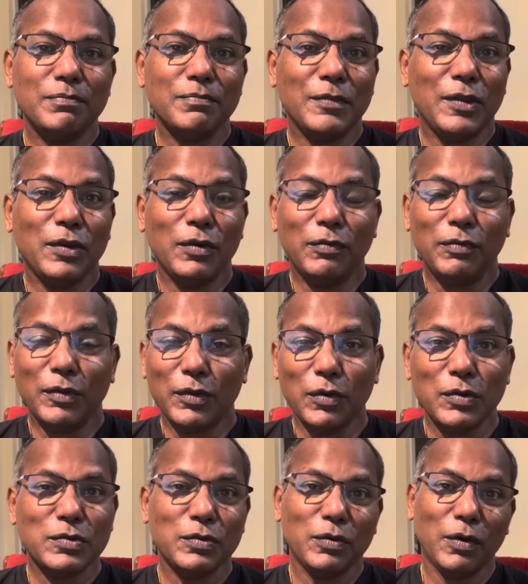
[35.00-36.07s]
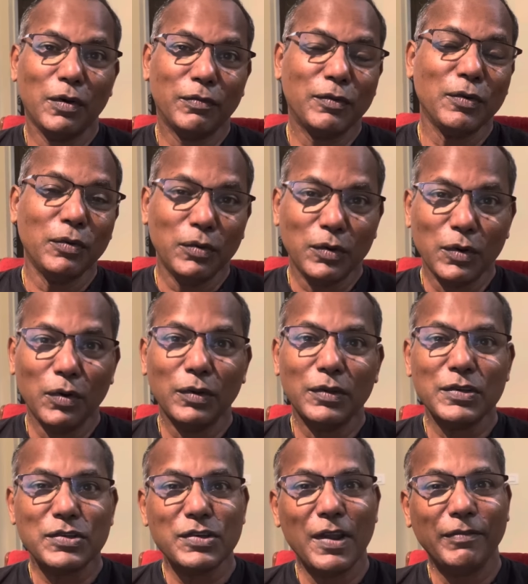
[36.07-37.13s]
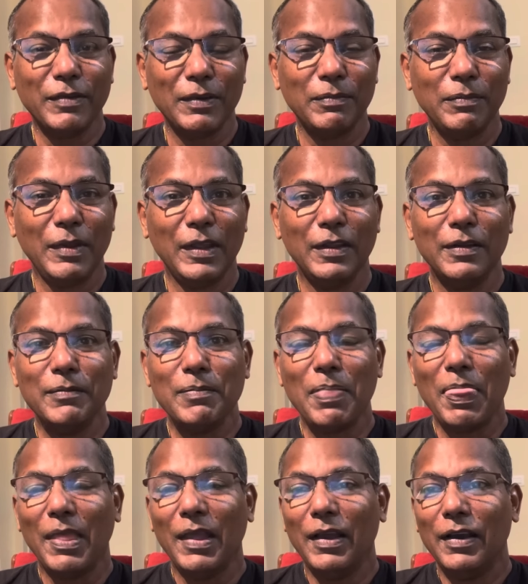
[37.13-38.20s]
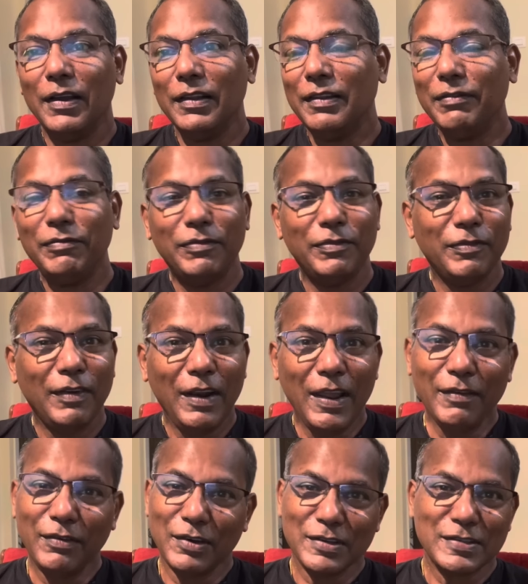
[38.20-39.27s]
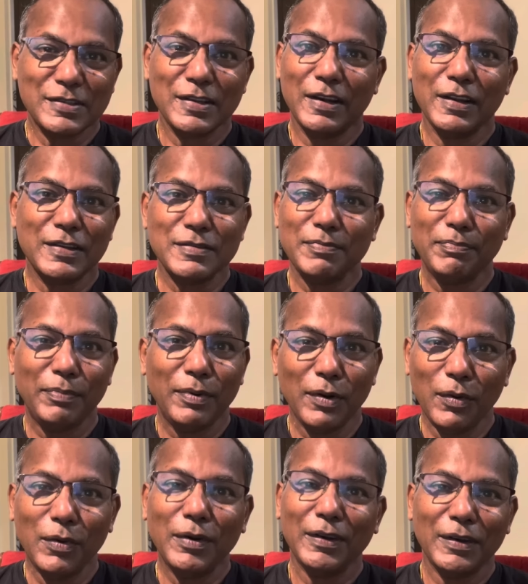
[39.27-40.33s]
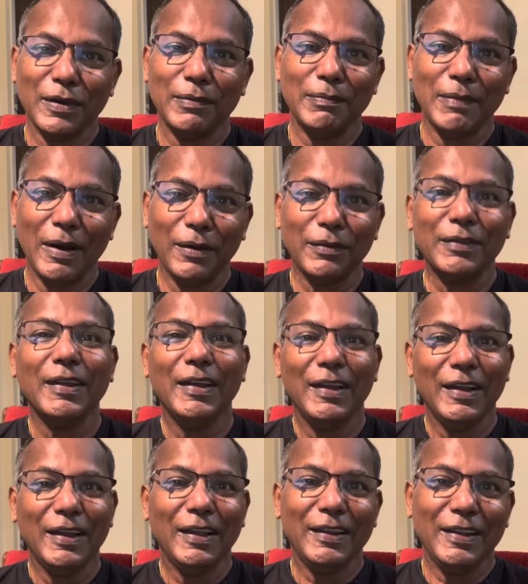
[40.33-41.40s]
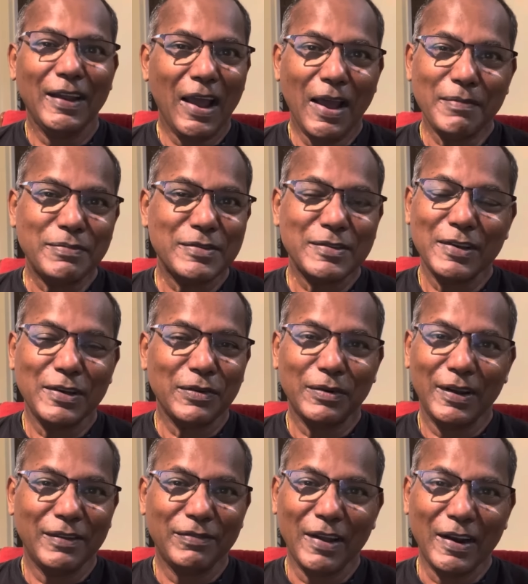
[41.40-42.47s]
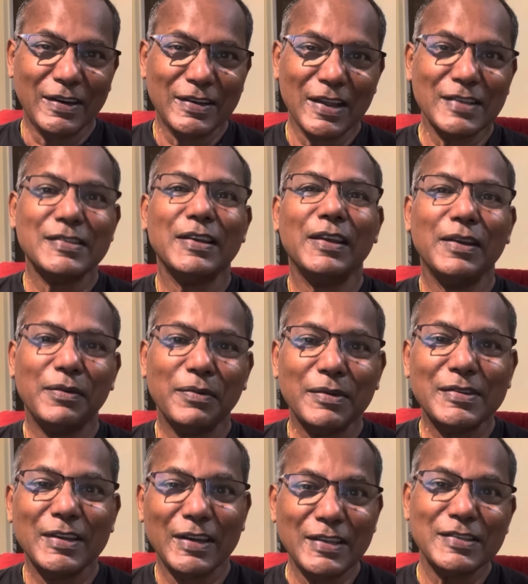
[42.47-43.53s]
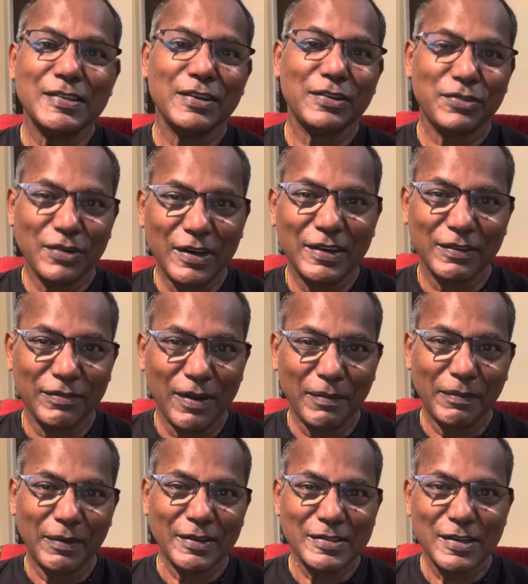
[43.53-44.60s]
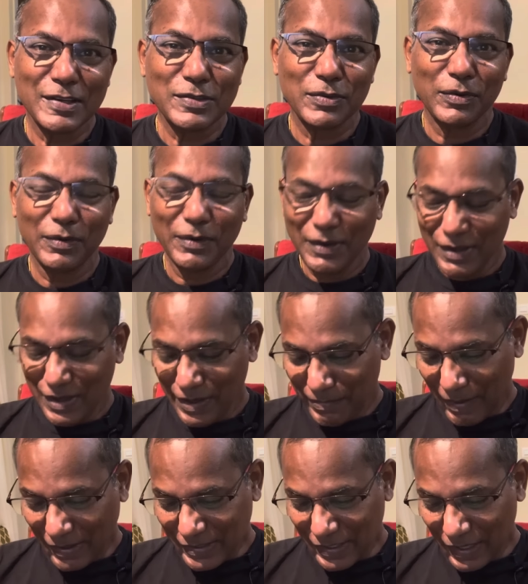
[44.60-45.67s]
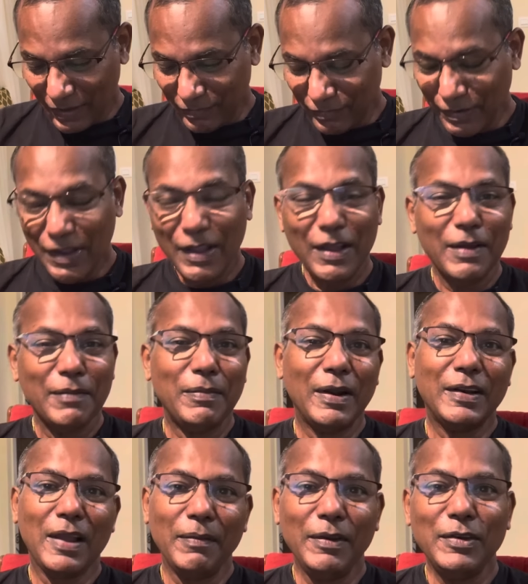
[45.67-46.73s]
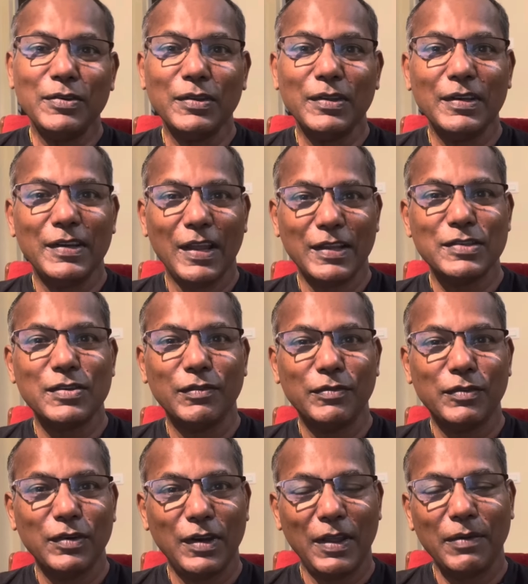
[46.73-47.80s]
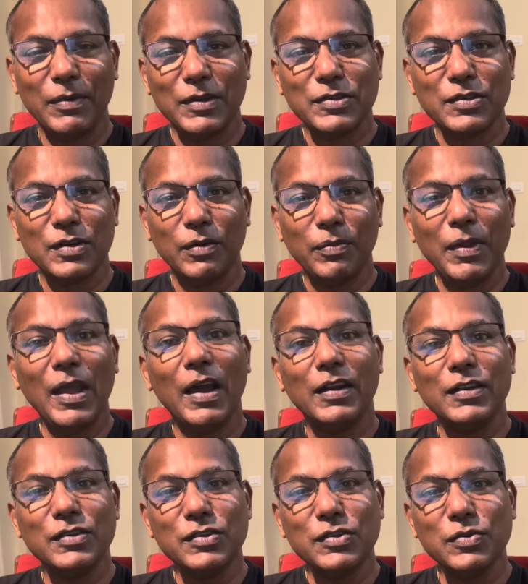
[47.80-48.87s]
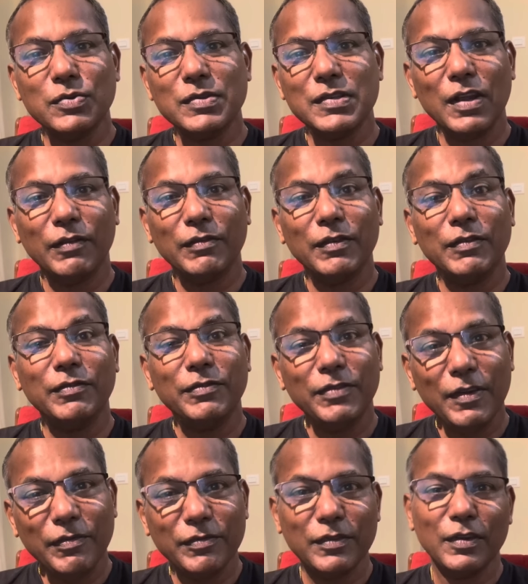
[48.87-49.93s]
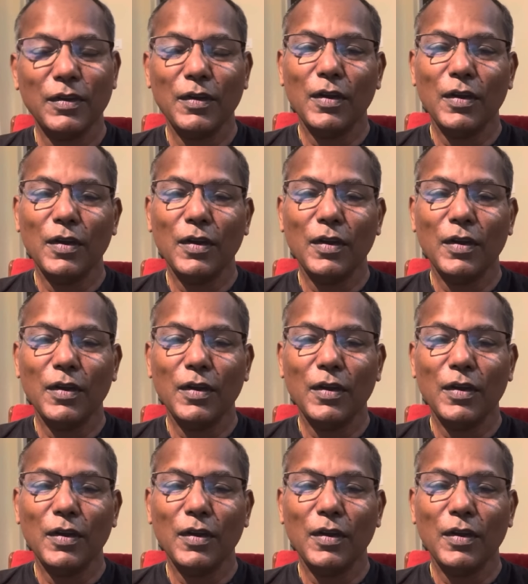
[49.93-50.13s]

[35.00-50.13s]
you know, for those of you who know the chef and me, the flavors that explode in your mouth, they're absolutely fantastic. It was an Easter treat, if I may say so myself. But coming to the text of today, which we are in Tuesday of the fourth